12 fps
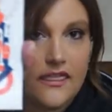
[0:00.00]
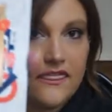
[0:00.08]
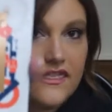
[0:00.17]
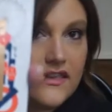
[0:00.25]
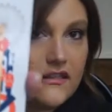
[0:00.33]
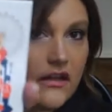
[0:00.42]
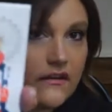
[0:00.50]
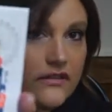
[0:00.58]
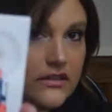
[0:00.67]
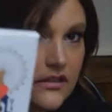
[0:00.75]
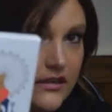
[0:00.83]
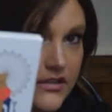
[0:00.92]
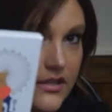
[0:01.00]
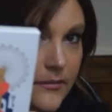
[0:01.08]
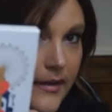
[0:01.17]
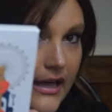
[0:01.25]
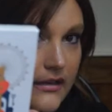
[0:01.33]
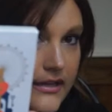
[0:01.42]
the Love in
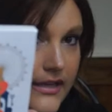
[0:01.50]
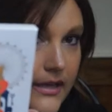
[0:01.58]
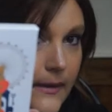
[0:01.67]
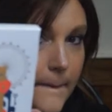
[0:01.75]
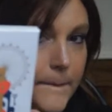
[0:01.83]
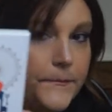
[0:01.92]
London palette.